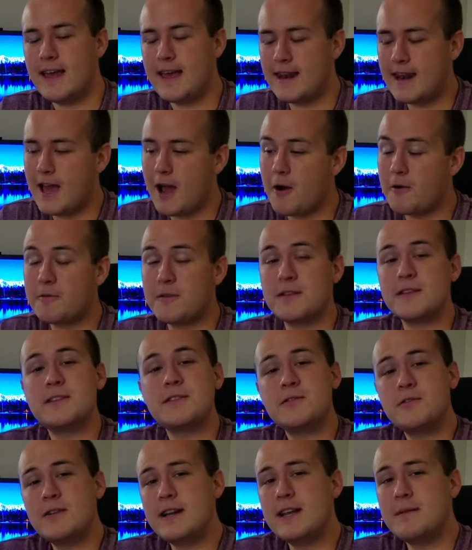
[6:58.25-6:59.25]
Now for the
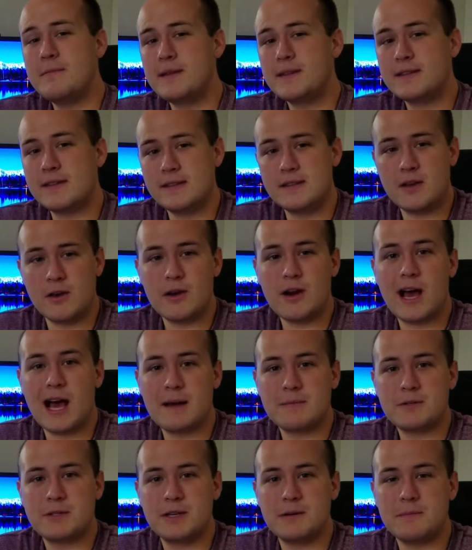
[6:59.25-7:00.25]
stream, this is a good
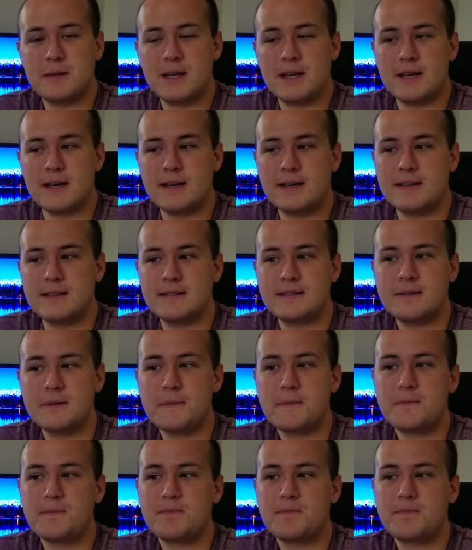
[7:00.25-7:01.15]
option because